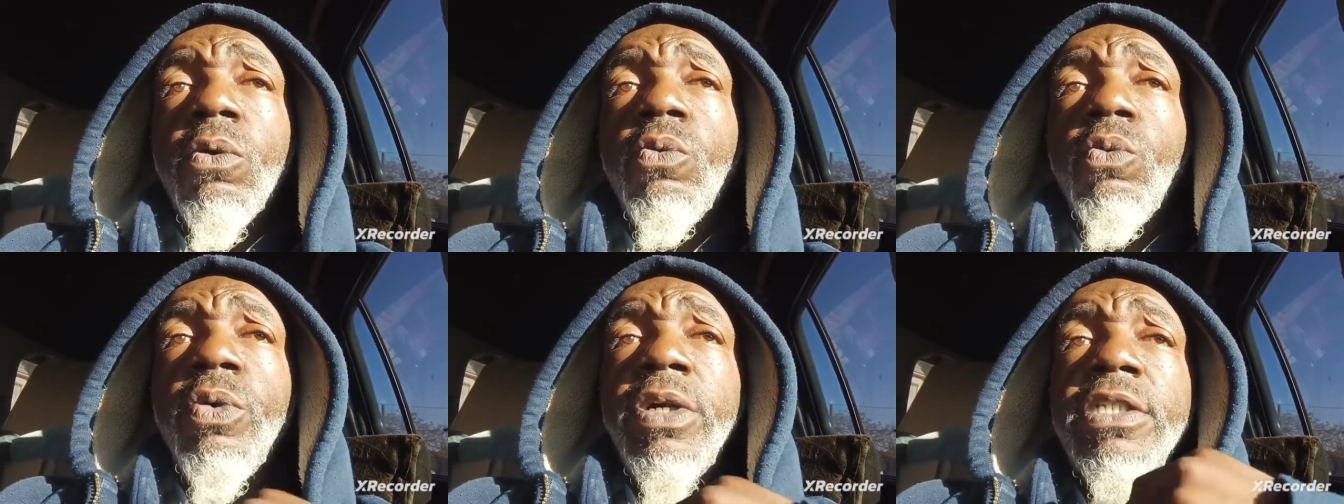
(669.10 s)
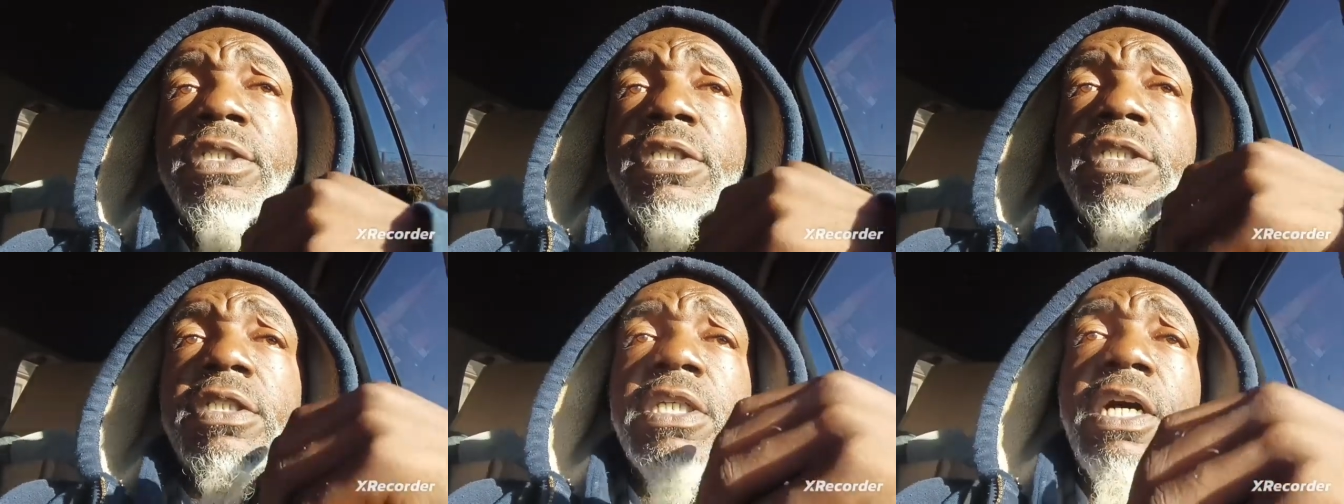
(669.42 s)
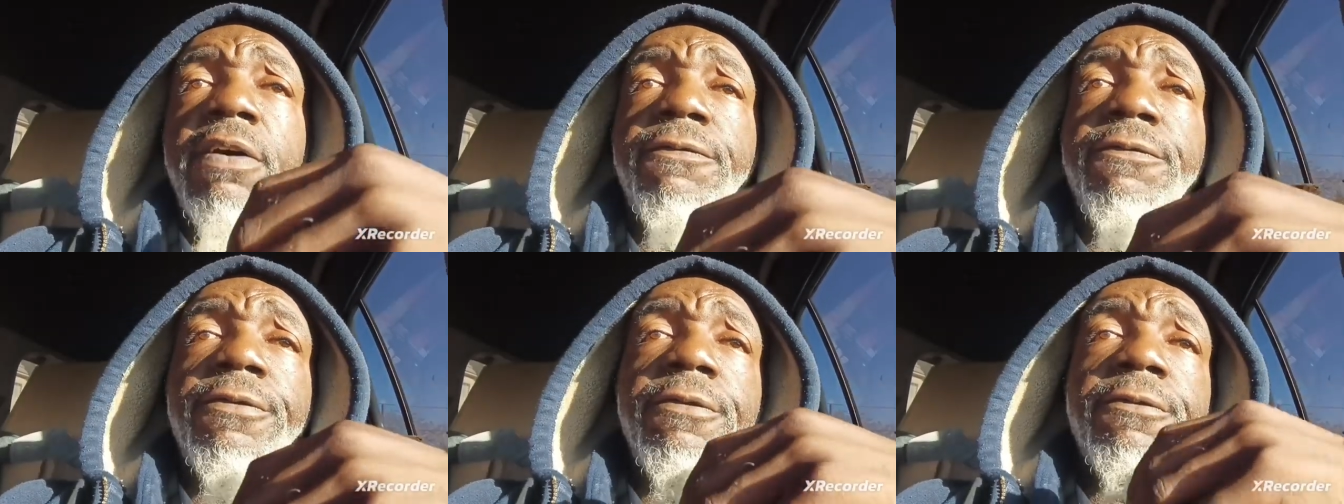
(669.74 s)
we
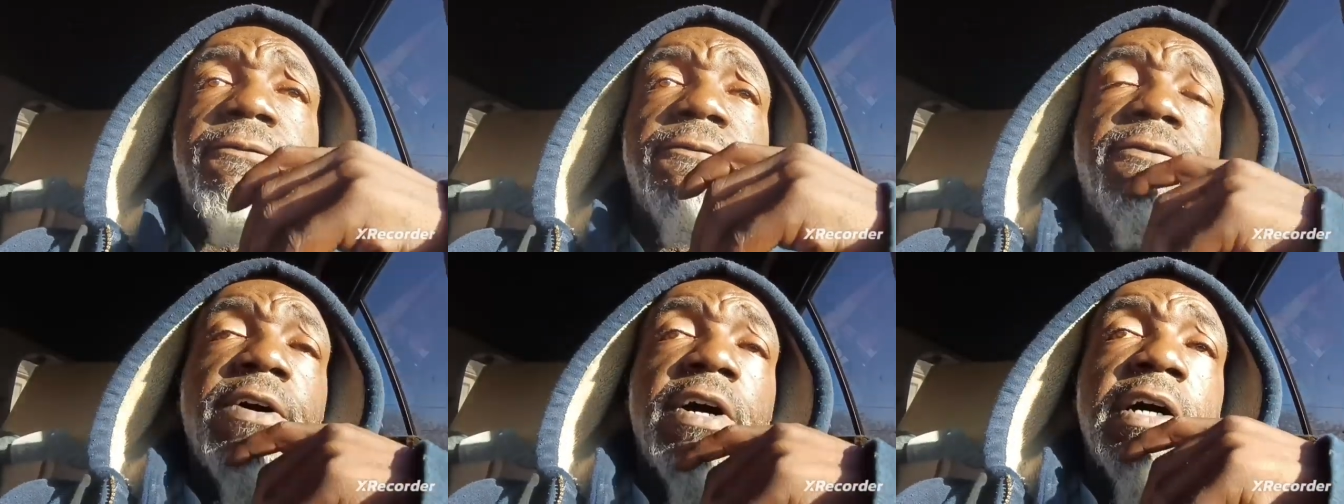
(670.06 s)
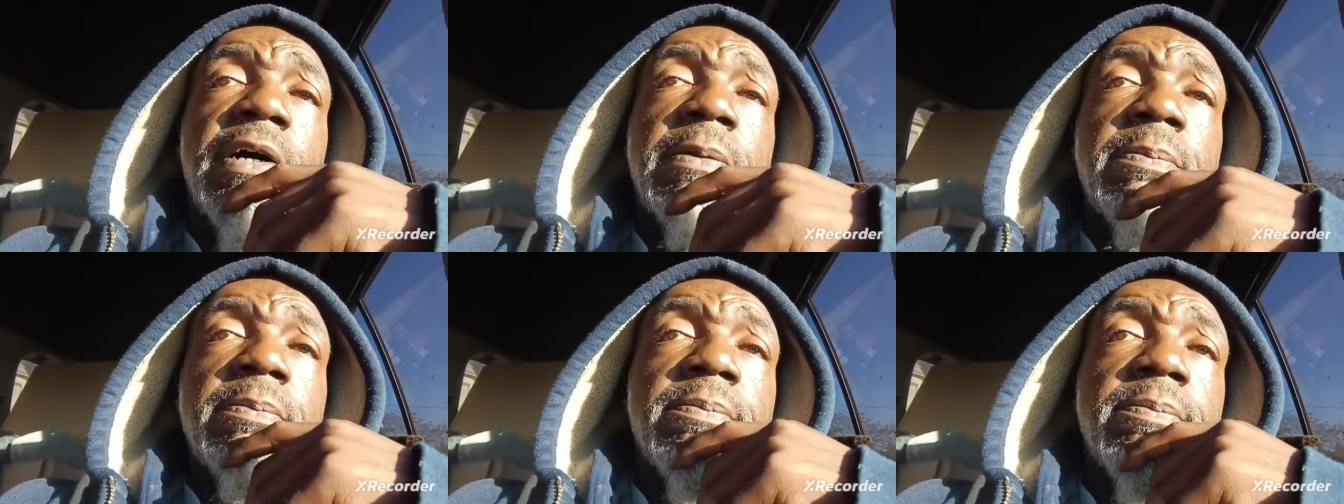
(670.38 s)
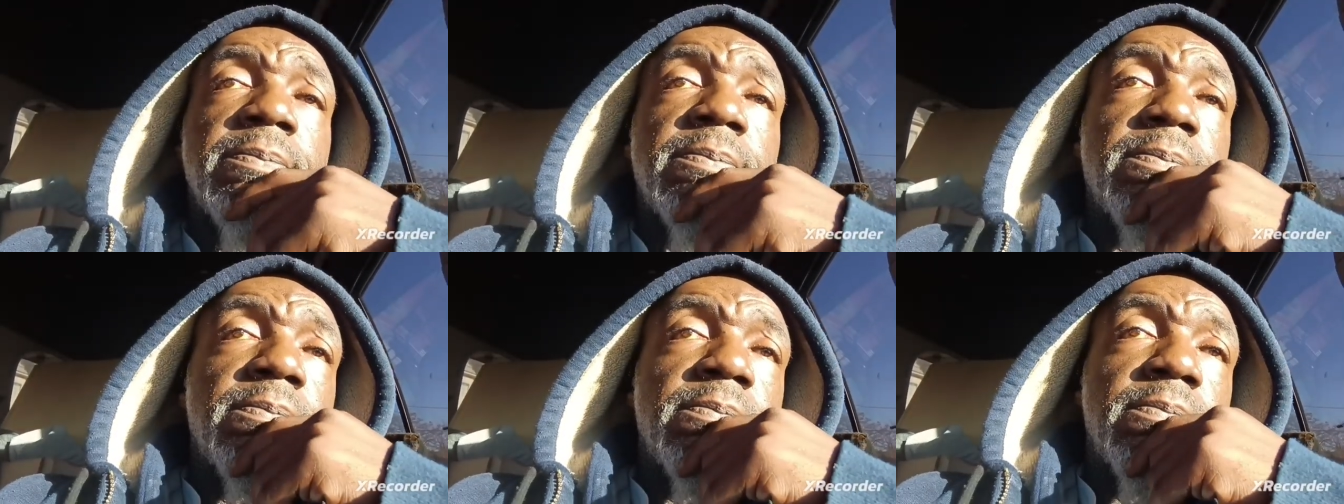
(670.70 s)
suffer
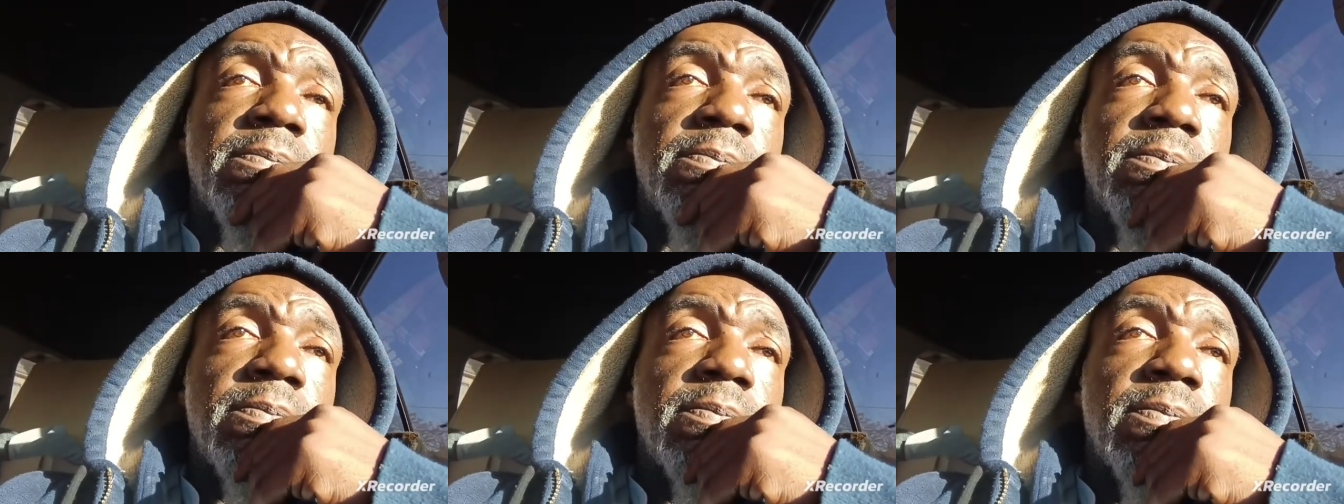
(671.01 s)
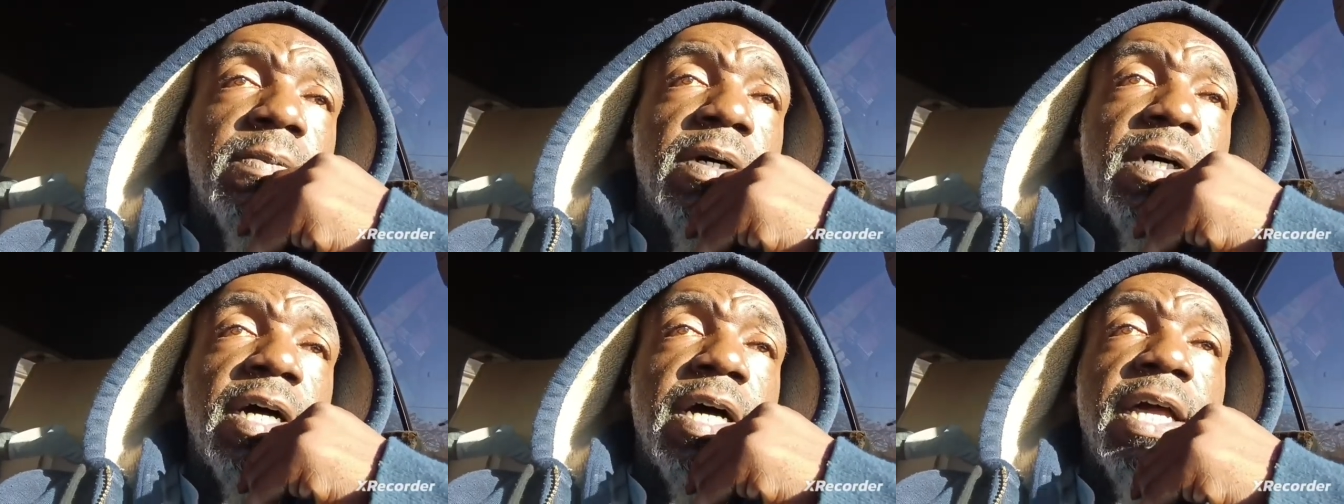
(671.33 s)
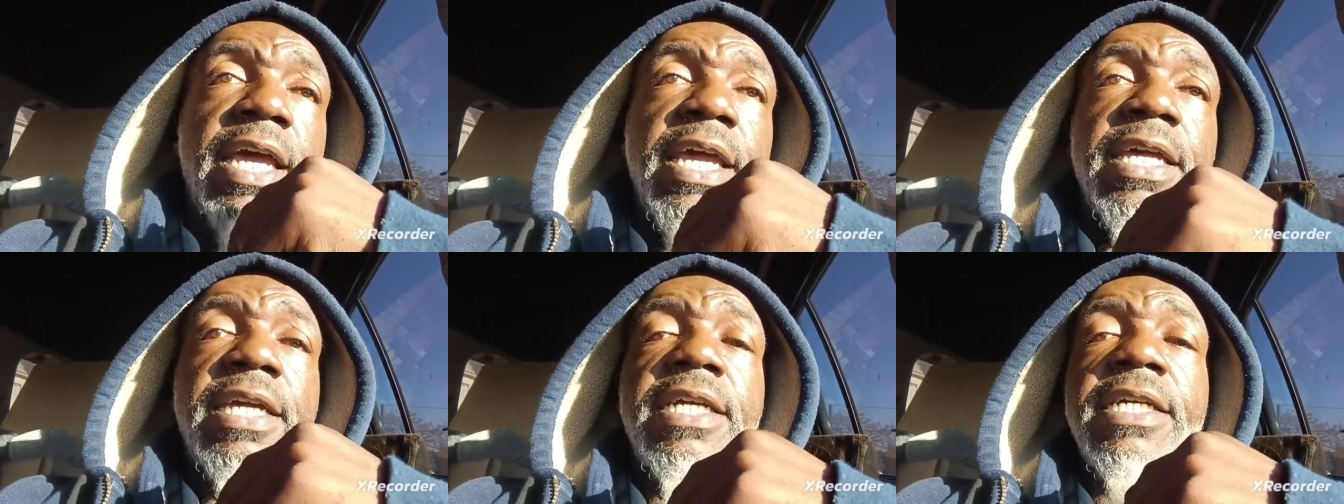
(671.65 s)
from a